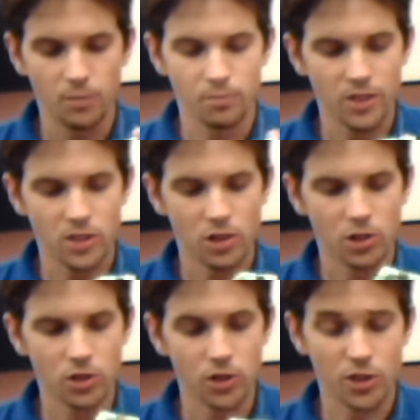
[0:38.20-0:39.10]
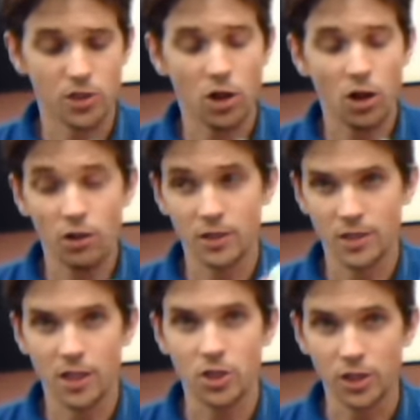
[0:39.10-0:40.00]
These cartridges are
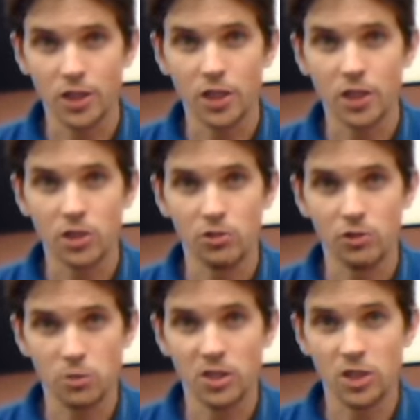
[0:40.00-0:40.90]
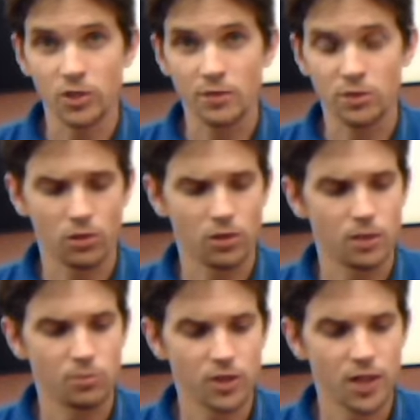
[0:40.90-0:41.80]
essentially USB drives or
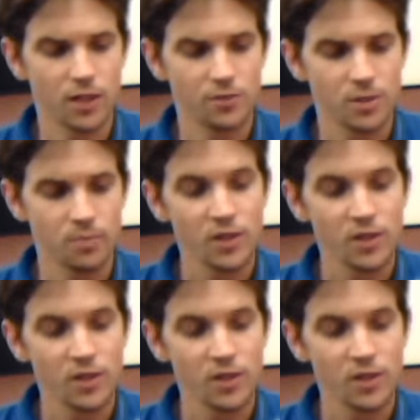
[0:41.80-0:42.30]
thumb drives.